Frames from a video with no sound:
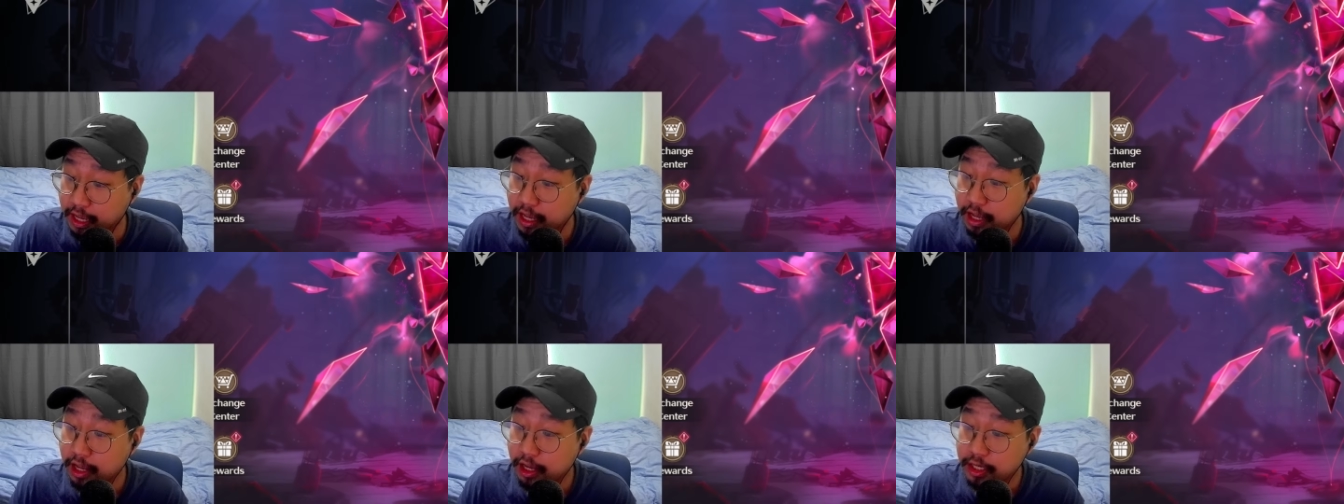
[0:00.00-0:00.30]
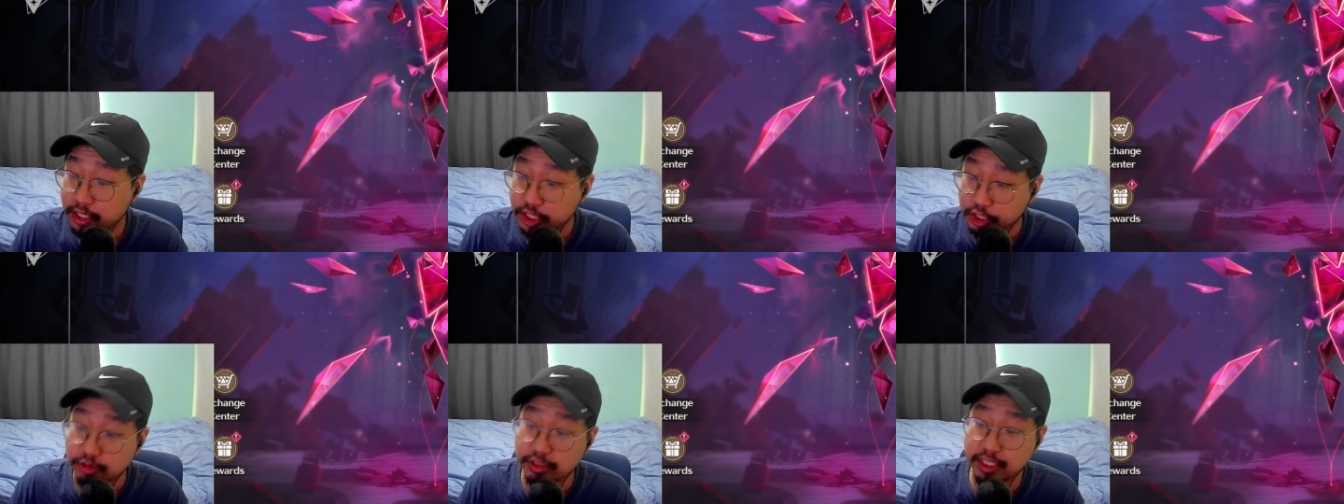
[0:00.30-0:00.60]

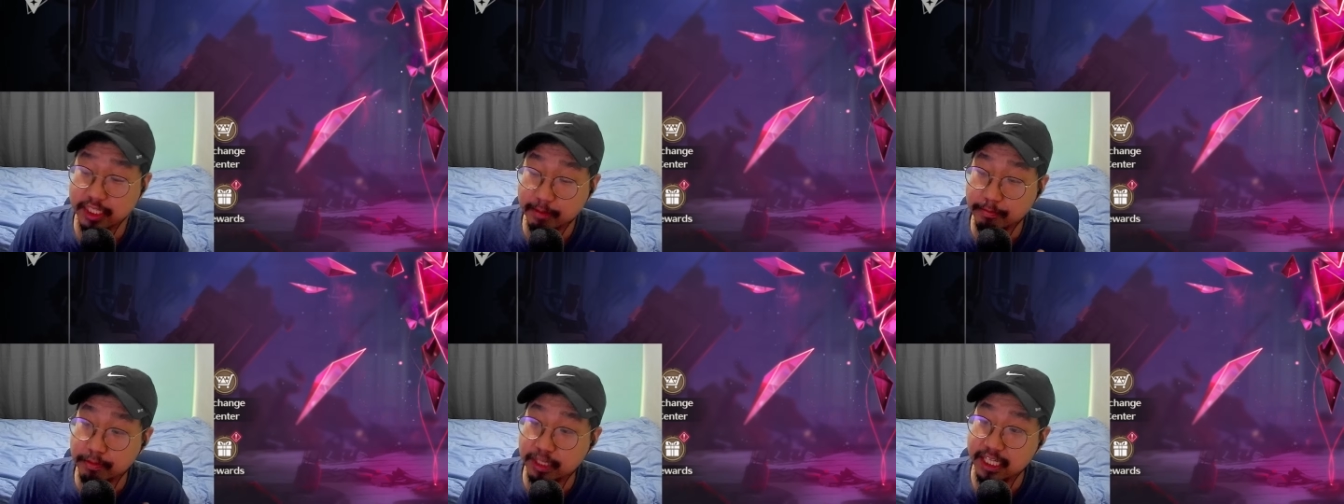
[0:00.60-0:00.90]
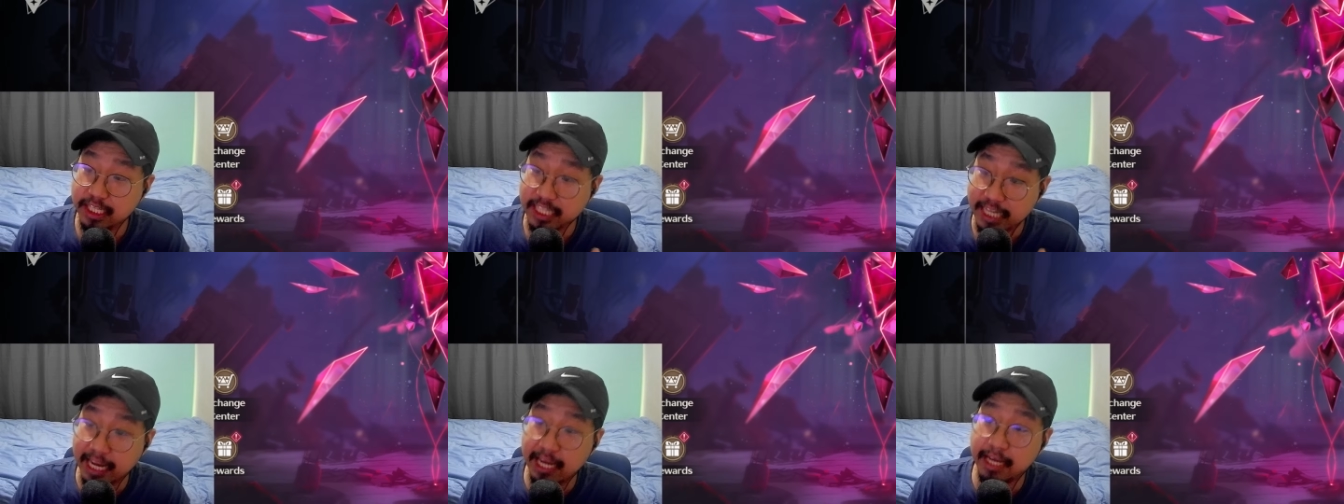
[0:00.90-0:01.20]
You're simply
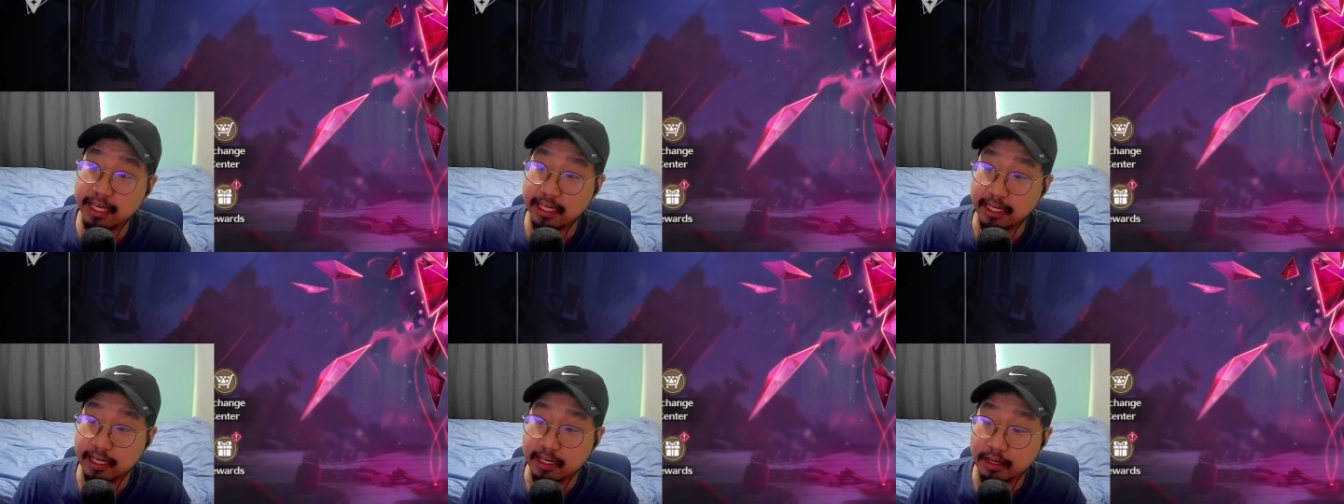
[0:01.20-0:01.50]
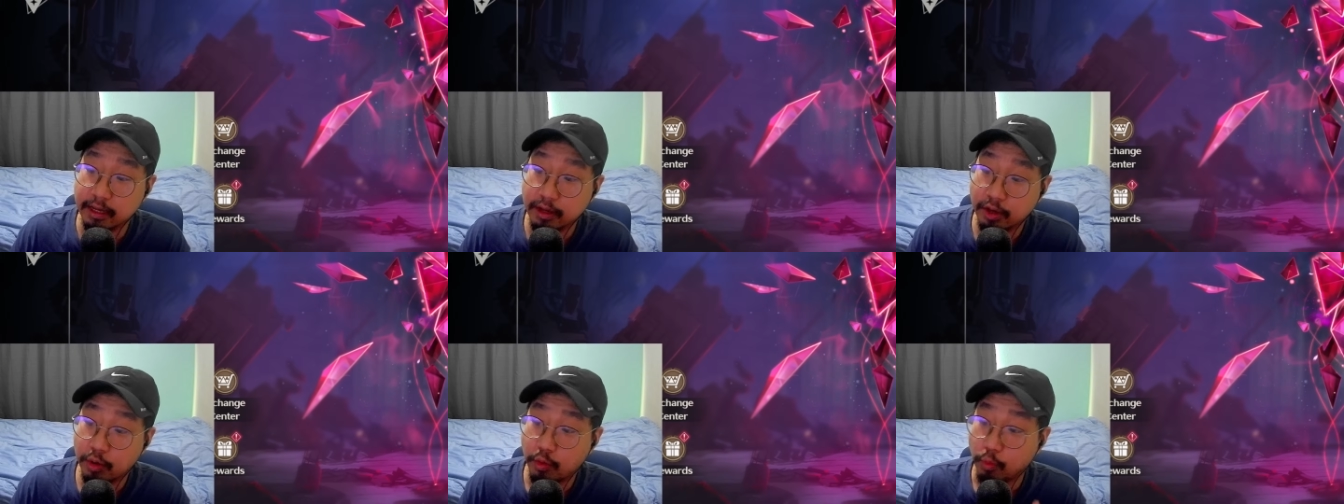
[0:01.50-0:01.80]
taking
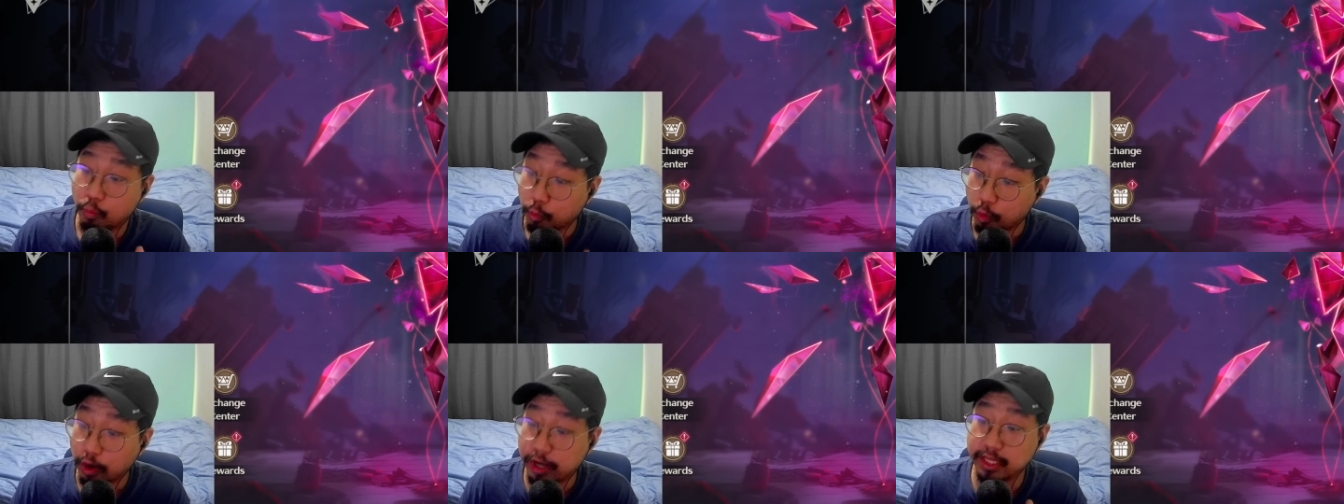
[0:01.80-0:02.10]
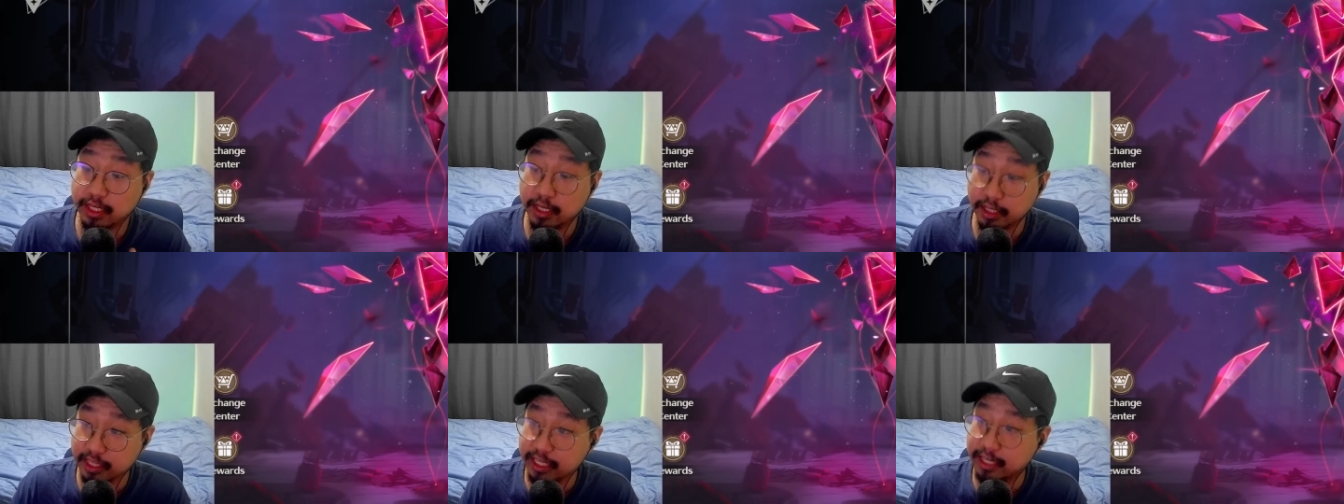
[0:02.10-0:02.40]
what
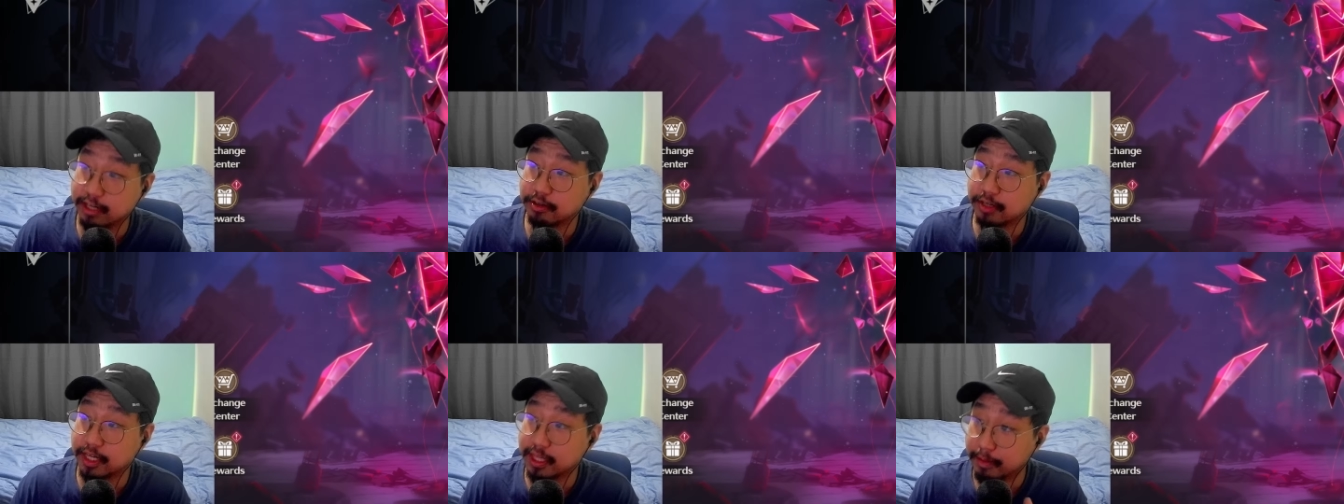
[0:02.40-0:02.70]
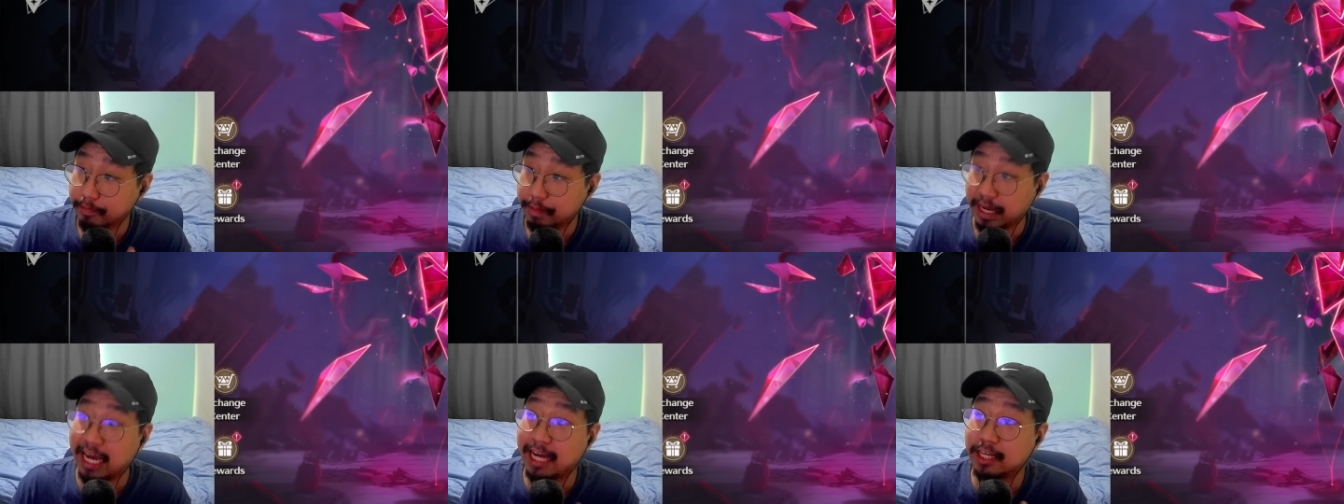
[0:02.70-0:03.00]
cleared in the
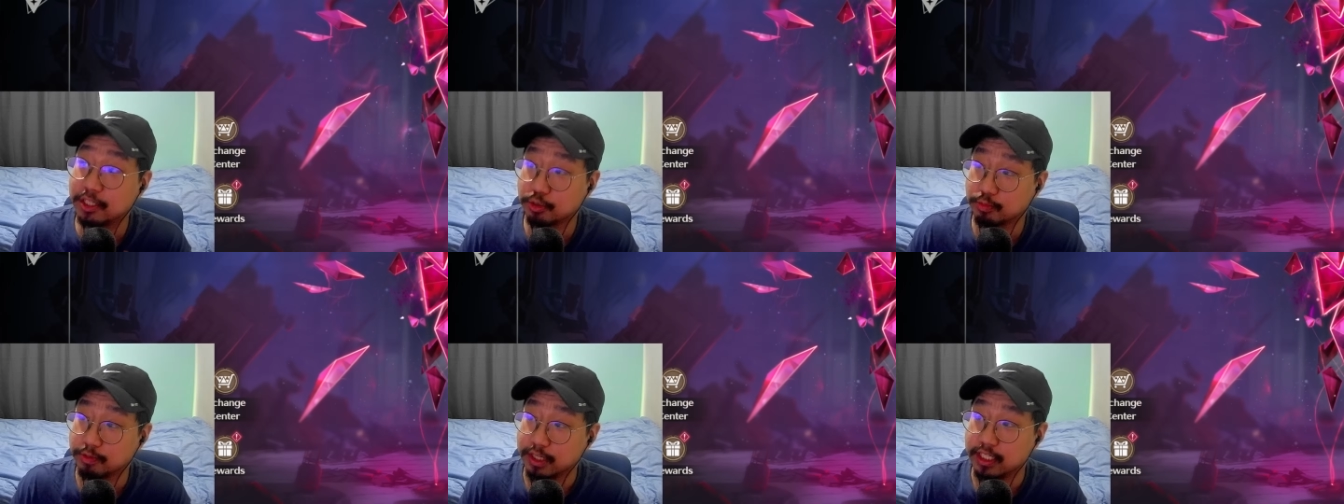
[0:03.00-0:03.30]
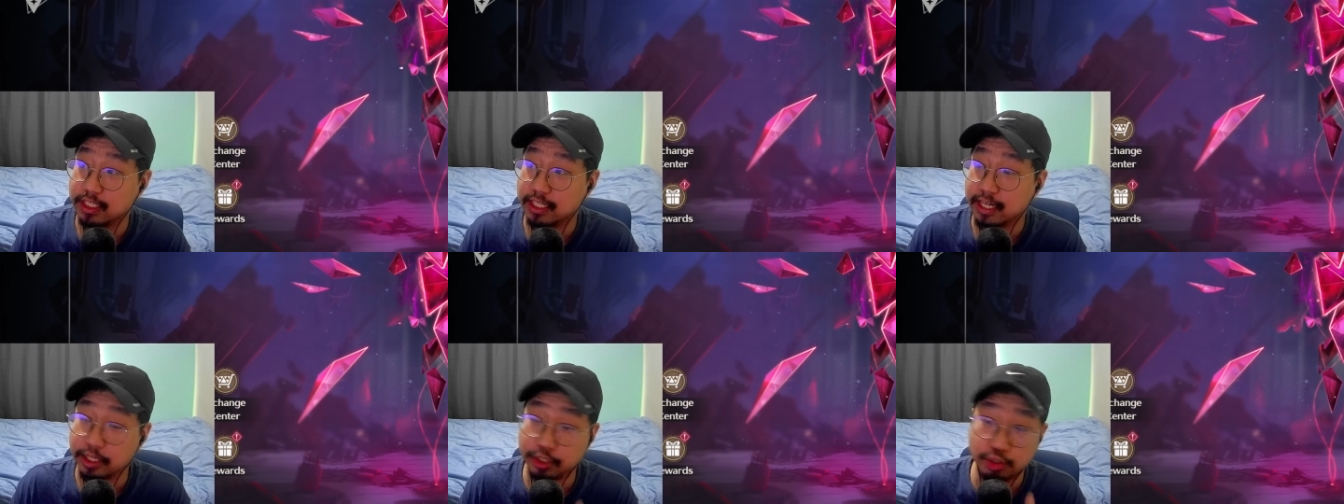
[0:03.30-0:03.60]
past reset,